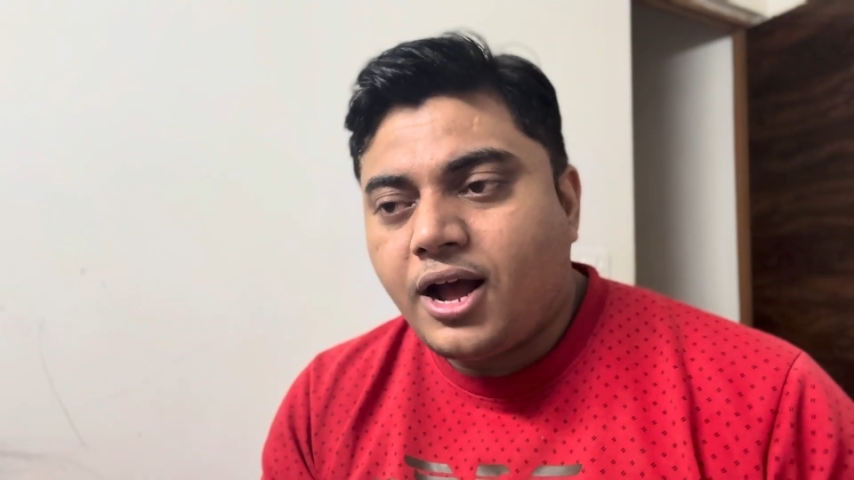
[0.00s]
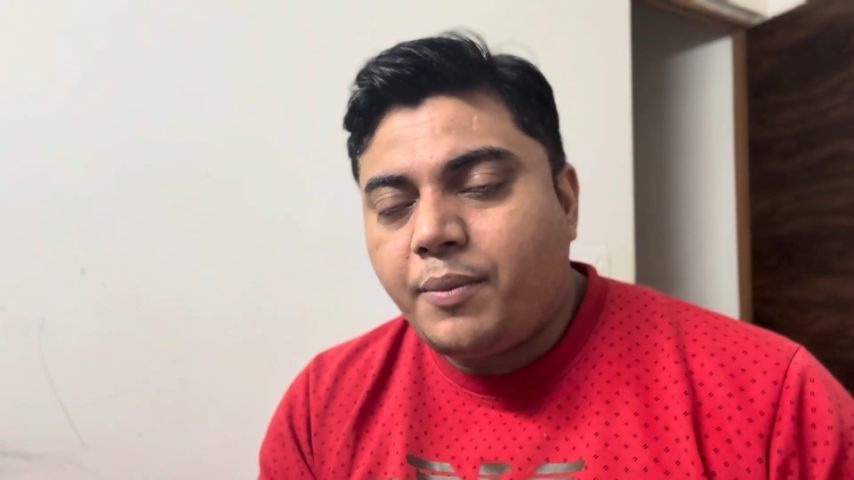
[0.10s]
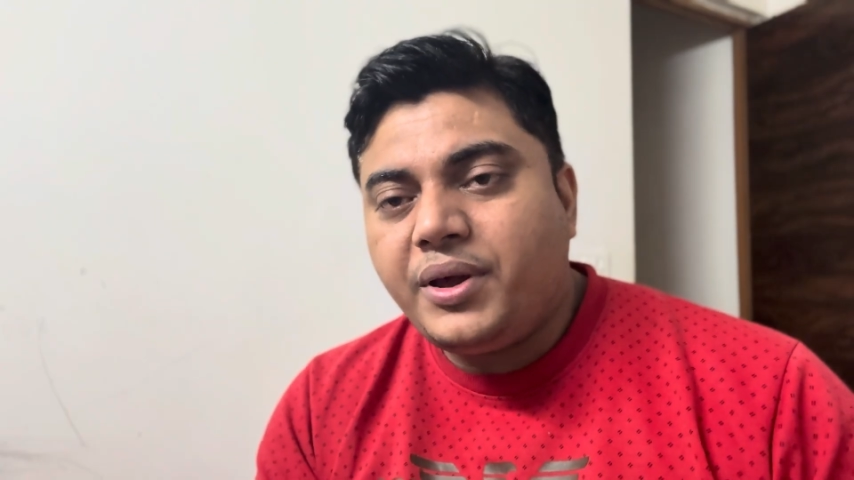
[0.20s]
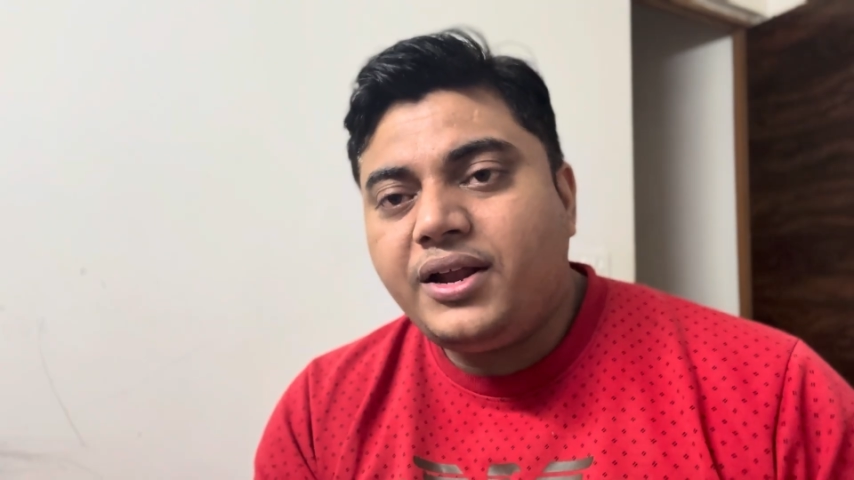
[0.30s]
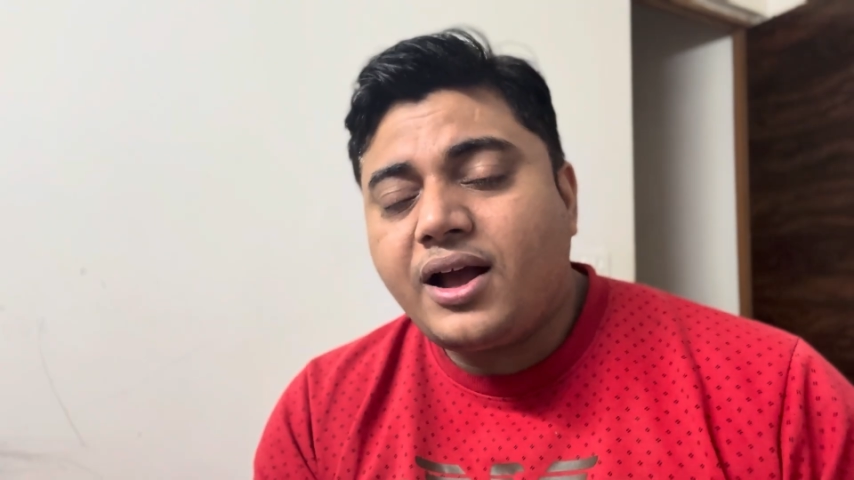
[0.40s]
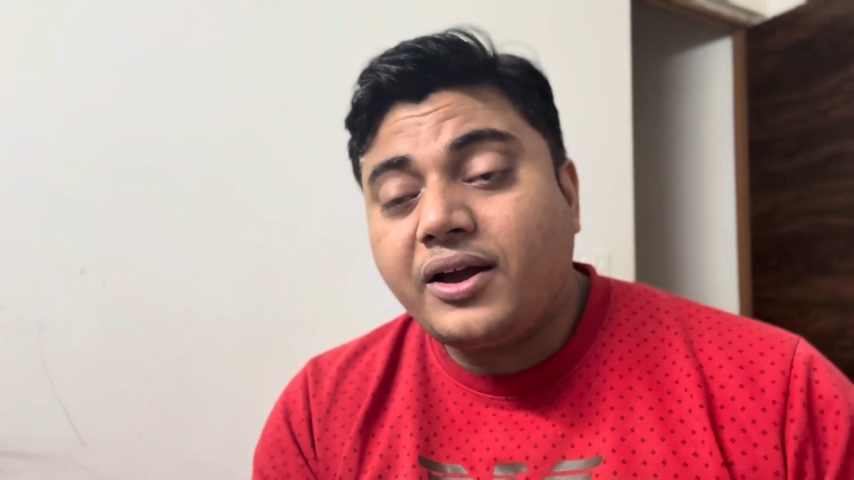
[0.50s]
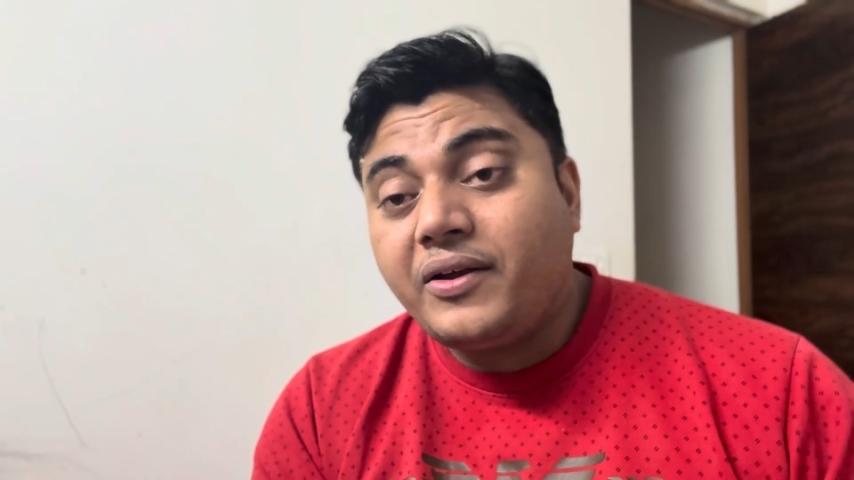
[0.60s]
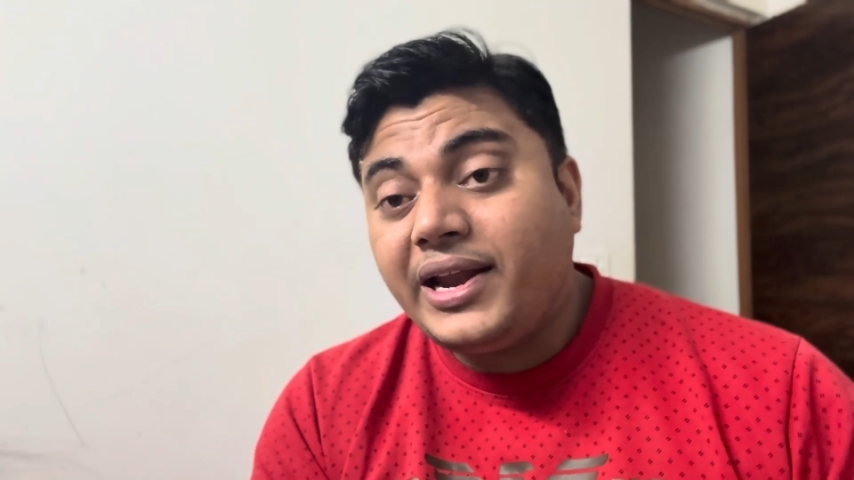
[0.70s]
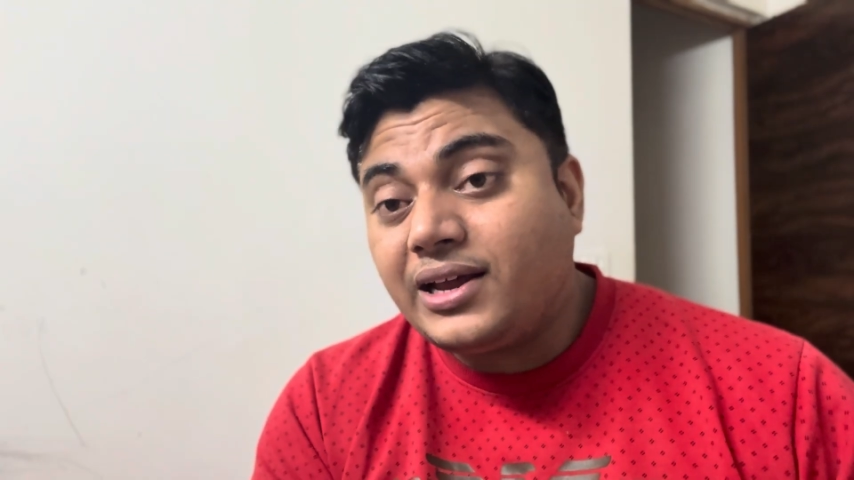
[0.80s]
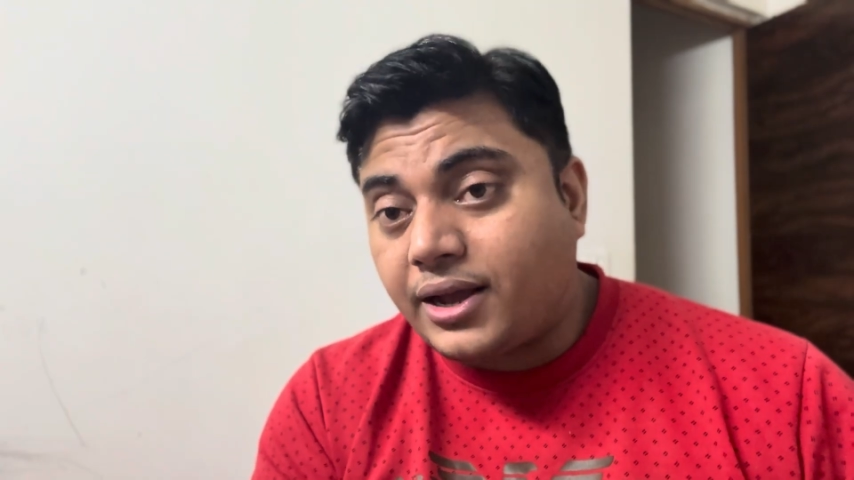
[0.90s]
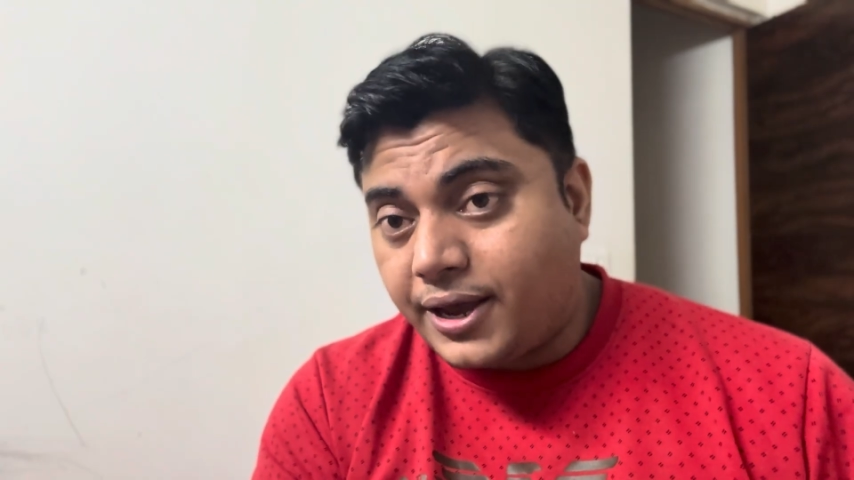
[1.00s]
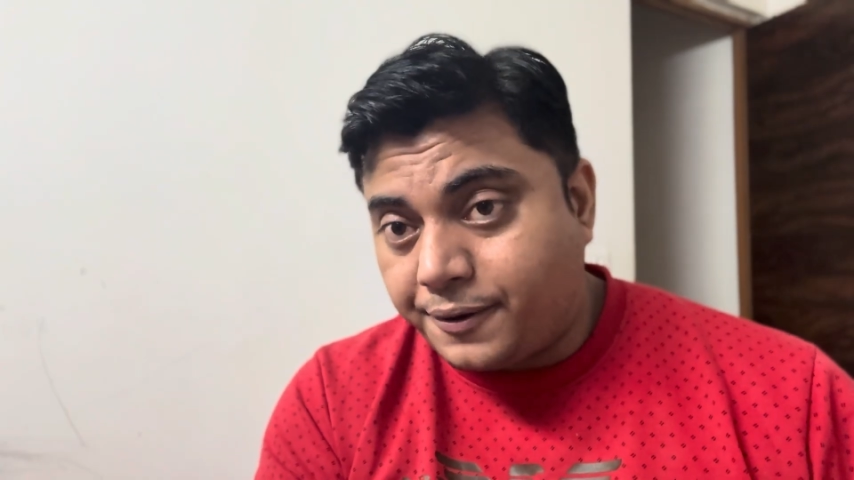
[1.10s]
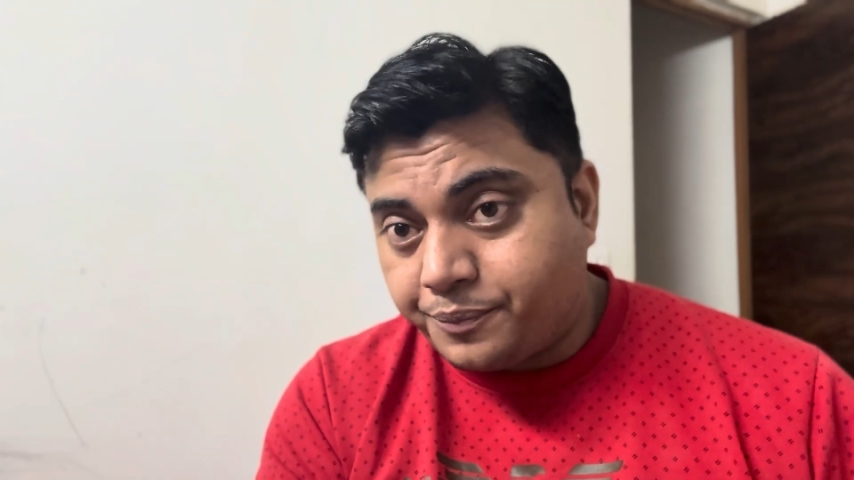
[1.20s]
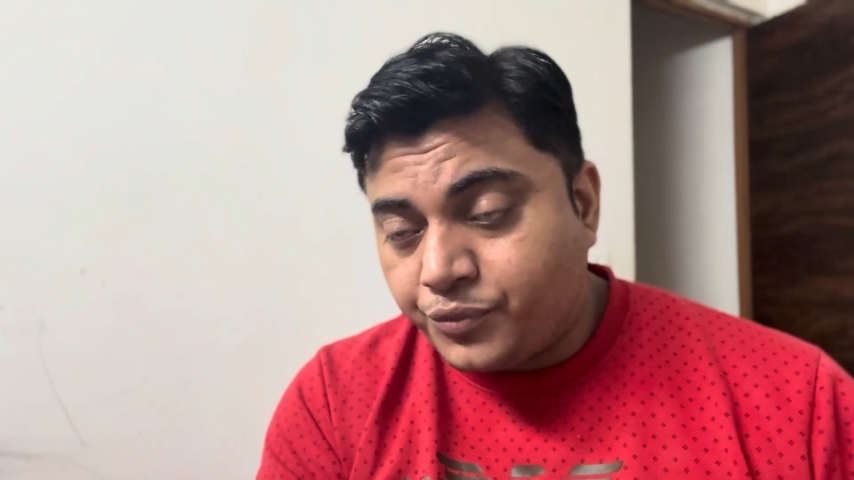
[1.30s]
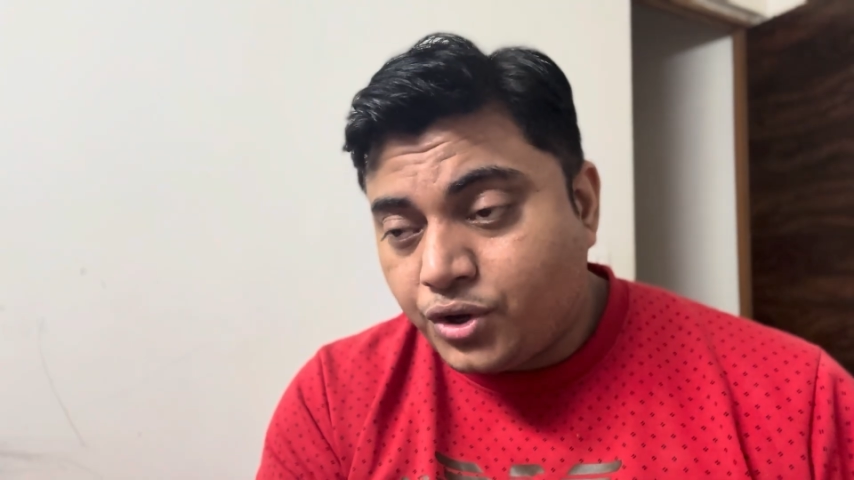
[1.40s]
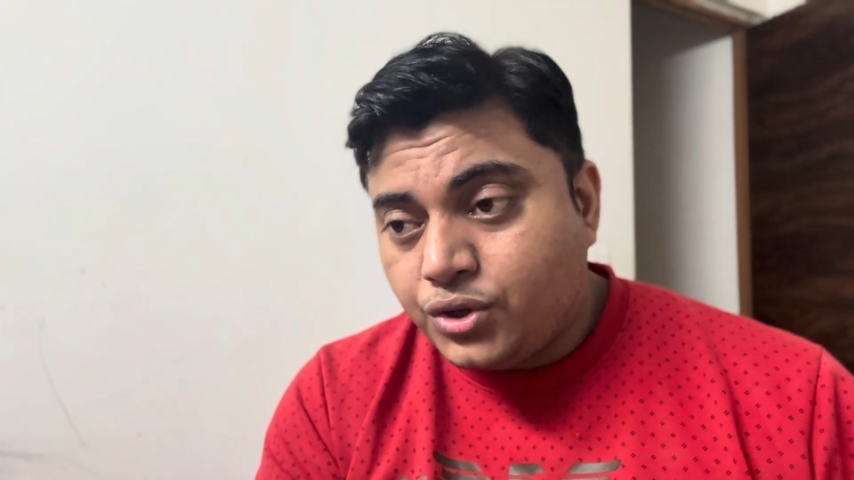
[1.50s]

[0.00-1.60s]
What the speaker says: America great again.